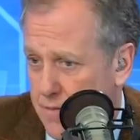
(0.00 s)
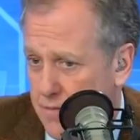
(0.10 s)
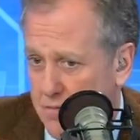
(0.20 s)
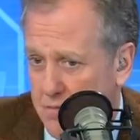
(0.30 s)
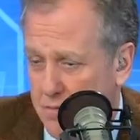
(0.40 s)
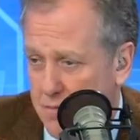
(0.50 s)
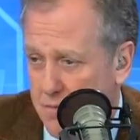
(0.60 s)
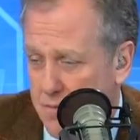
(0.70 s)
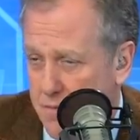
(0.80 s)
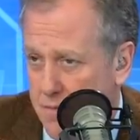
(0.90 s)

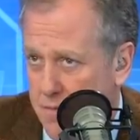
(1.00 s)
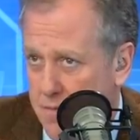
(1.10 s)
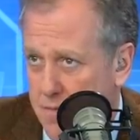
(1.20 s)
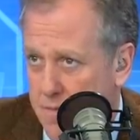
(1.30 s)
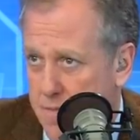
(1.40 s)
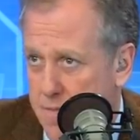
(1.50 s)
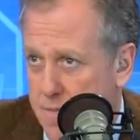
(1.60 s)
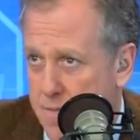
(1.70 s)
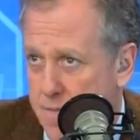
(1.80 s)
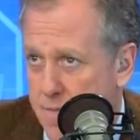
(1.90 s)

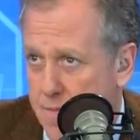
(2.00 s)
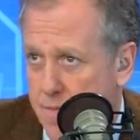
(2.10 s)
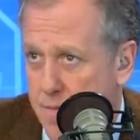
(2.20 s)
(not speaking)